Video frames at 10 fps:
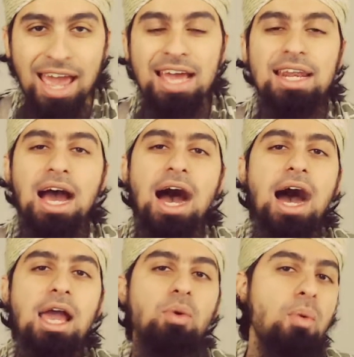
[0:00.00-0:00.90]
and
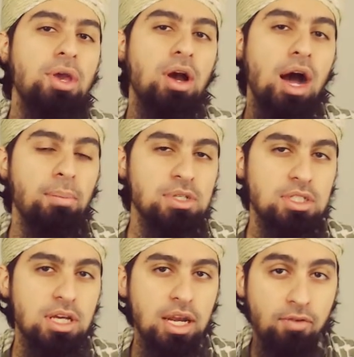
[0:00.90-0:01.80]
I will be
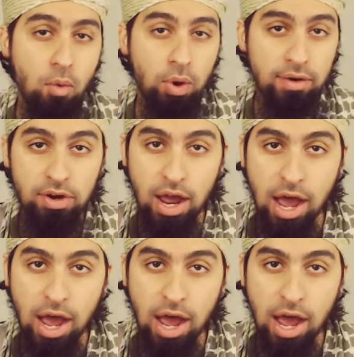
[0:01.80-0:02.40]
compensated for whatever